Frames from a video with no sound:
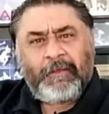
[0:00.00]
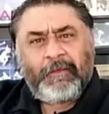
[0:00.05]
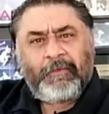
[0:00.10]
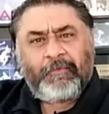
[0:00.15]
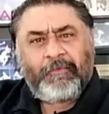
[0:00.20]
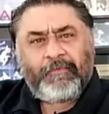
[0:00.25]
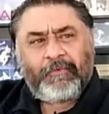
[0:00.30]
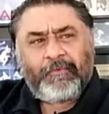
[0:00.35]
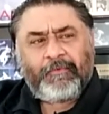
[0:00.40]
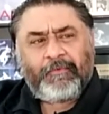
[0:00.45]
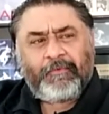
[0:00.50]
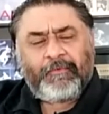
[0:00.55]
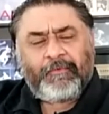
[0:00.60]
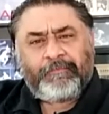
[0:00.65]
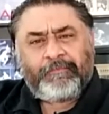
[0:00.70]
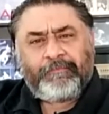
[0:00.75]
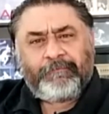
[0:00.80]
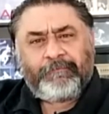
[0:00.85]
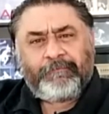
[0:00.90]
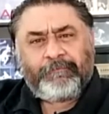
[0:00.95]

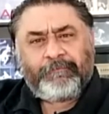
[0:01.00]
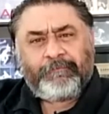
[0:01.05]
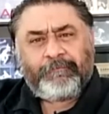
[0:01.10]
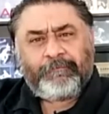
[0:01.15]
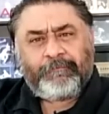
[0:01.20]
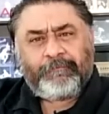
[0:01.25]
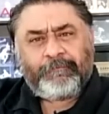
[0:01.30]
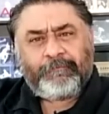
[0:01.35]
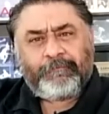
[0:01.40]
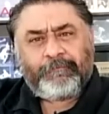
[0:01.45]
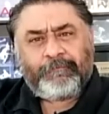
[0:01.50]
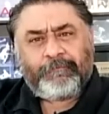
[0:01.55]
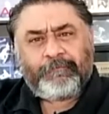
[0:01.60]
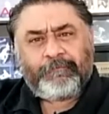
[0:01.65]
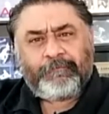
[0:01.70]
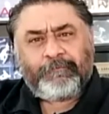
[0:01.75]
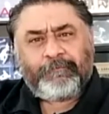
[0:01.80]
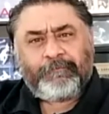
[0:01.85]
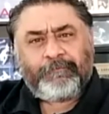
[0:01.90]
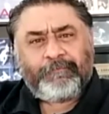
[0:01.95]
So
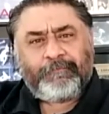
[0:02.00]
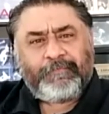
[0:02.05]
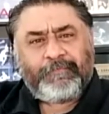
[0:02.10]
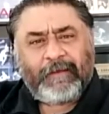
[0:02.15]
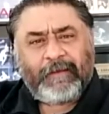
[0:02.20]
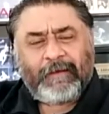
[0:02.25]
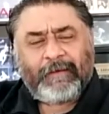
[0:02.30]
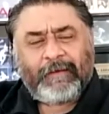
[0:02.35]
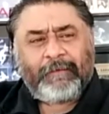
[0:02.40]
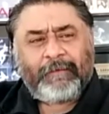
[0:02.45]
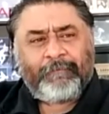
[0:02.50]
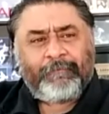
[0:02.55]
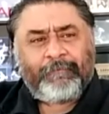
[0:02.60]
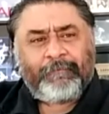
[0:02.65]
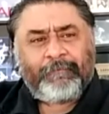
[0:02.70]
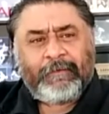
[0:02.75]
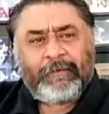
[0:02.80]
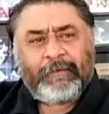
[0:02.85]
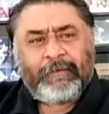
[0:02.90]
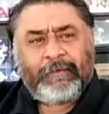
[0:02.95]
time
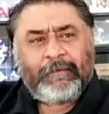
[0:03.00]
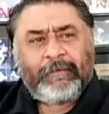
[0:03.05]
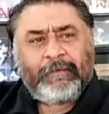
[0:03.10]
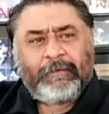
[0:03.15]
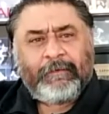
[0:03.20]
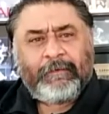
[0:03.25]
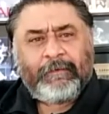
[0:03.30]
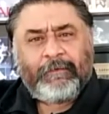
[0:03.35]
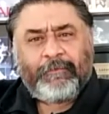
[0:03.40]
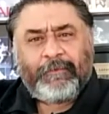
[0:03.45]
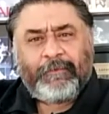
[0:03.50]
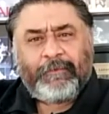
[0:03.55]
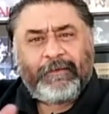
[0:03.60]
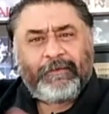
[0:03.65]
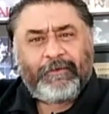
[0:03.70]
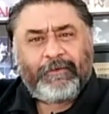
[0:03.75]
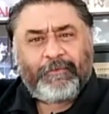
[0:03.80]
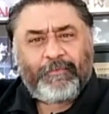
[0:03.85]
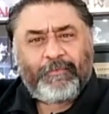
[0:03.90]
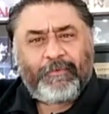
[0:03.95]
went in
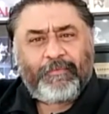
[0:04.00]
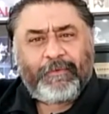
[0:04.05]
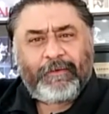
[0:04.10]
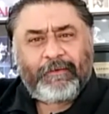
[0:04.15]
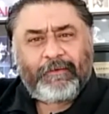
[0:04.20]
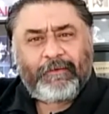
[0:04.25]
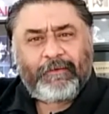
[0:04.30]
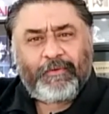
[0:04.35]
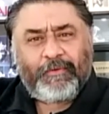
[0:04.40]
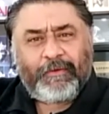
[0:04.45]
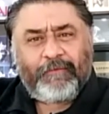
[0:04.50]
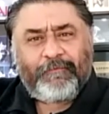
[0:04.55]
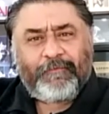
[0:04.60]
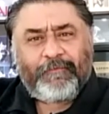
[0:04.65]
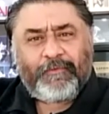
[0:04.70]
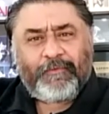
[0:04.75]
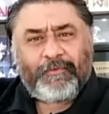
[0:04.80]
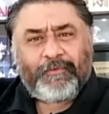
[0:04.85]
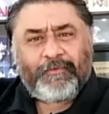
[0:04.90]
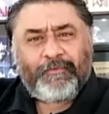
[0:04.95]
there. We went looking
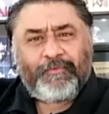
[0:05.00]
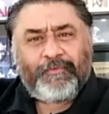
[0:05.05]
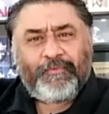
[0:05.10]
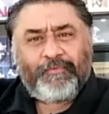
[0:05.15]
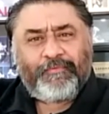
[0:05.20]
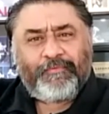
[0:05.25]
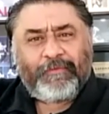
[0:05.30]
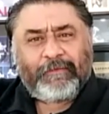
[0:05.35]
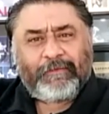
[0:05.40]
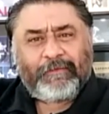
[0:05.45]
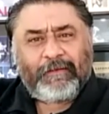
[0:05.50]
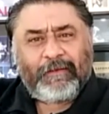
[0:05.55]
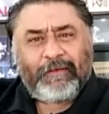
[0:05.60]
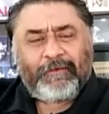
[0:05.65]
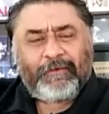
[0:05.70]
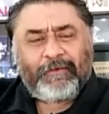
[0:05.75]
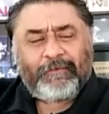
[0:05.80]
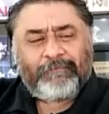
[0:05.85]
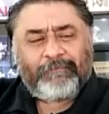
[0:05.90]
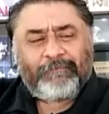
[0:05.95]
for who sent the
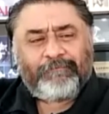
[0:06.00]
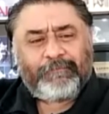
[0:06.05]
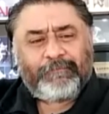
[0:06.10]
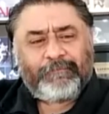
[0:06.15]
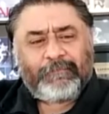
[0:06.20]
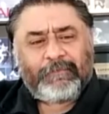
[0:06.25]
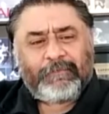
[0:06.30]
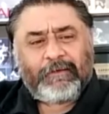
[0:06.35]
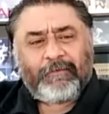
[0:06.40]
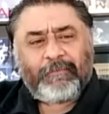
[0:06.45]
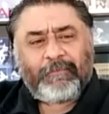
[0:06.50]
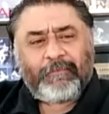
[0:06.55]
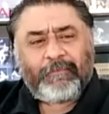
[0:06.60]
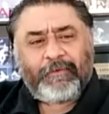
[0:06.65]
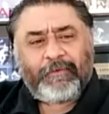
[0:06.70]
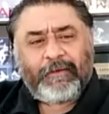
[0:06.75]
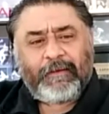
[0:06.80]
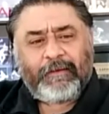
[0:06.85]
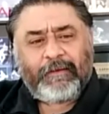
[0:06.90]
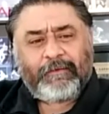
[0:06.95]
letter. I
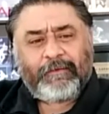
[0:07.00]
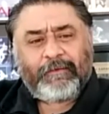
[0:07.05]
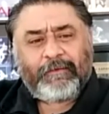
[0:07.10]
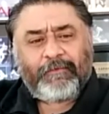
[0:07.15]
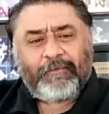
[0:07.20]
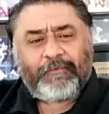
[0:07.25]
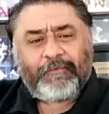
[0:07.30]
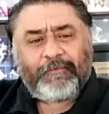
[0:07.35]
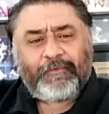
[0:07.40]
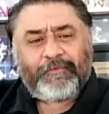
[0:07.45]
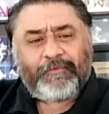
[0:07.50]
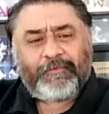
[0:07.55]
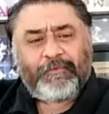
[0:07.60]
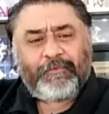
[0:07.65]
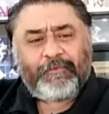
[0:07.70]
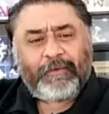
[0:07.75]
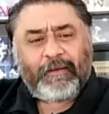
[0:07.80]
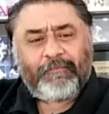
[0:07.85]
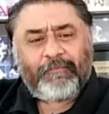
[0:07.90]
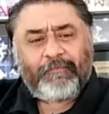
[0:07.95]
remember getting there the first,
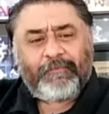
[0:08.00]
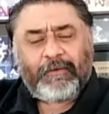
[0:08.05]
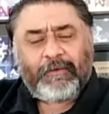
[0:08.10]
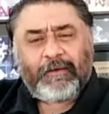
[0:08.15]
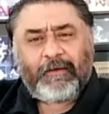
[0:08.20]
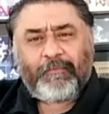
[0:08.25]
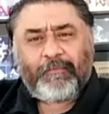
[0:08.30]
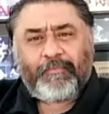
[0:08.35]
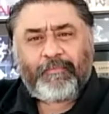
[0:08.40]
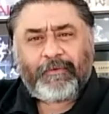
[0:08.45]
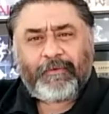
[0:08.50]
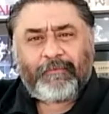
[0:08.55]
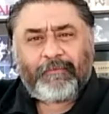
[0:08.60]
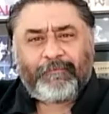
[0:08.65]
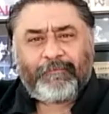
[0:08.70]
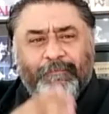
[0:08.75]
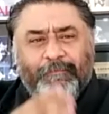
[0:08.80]
right after the airport.